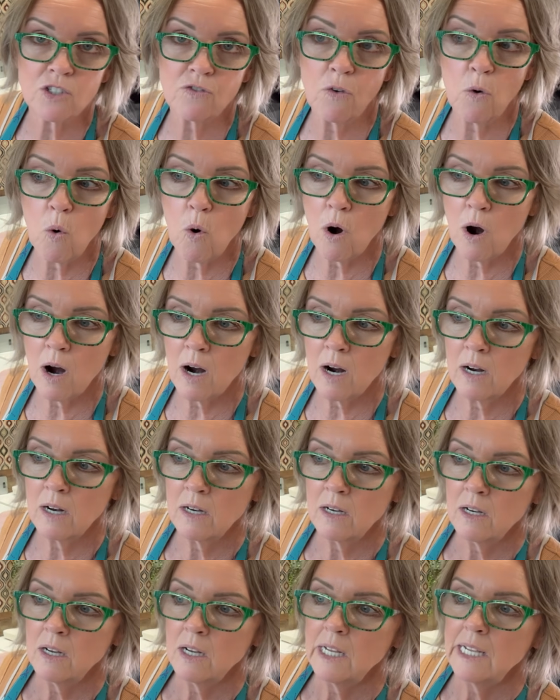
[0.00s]
for
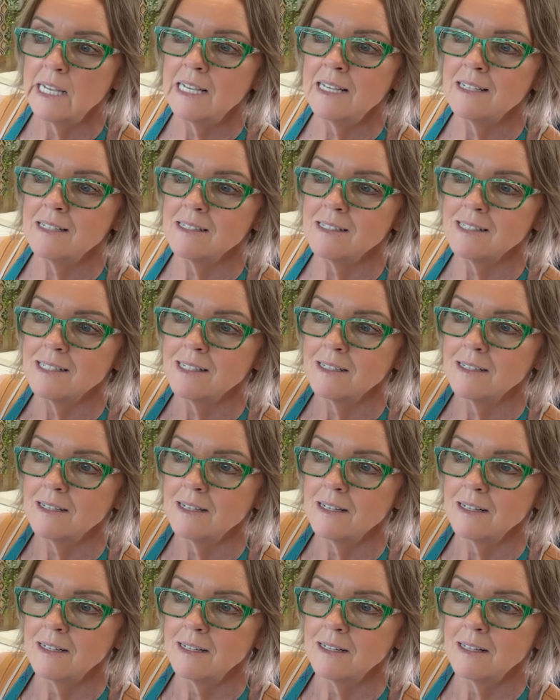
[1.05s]
is
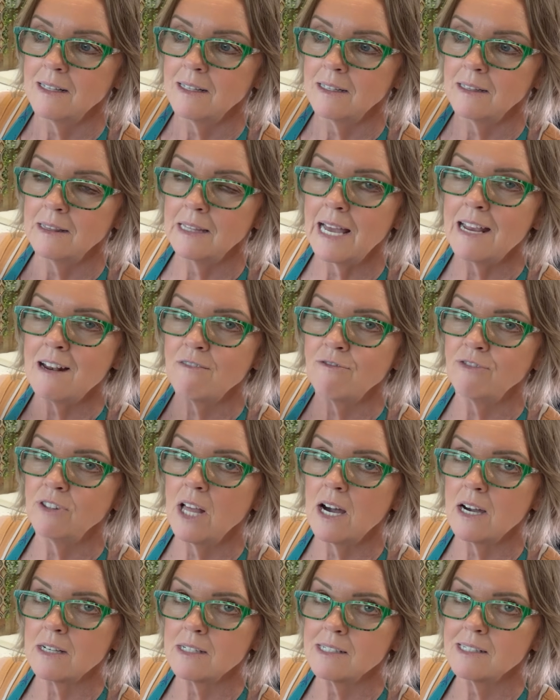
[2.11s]
light
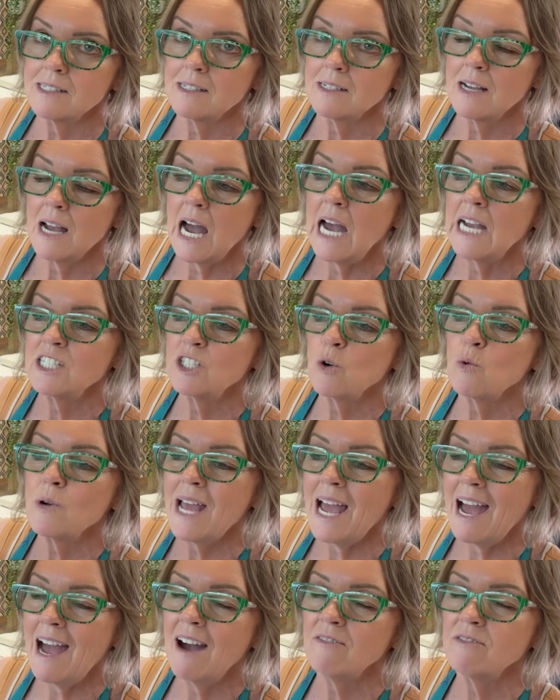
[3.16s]
flux. I don't
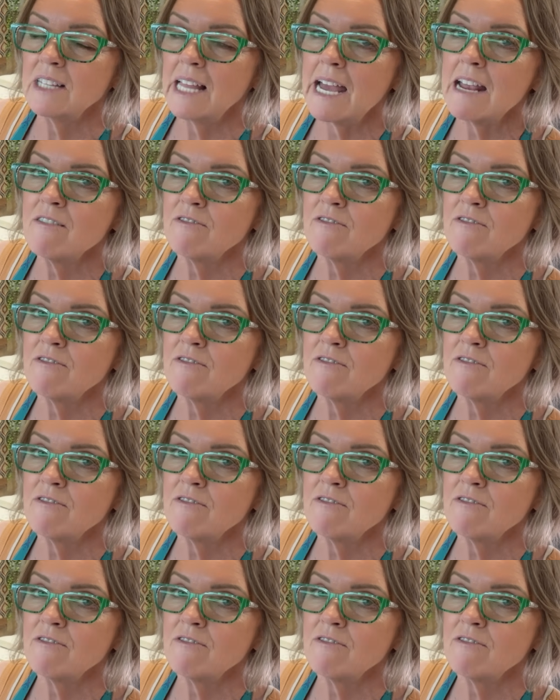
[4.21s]
have light